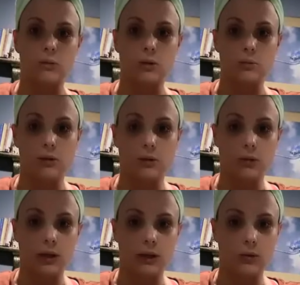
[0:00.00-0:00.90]
this
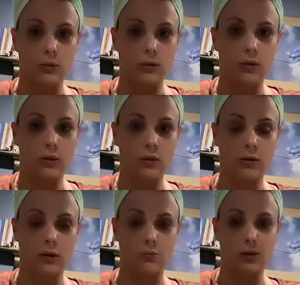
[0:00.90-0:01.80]

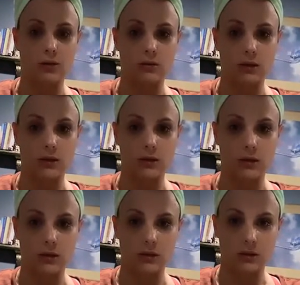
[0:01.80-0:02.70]
oil really
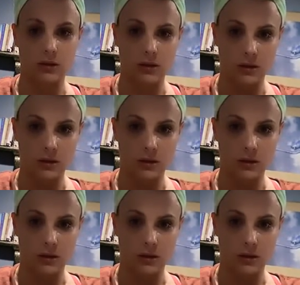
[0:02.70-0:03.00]
concentrated in it,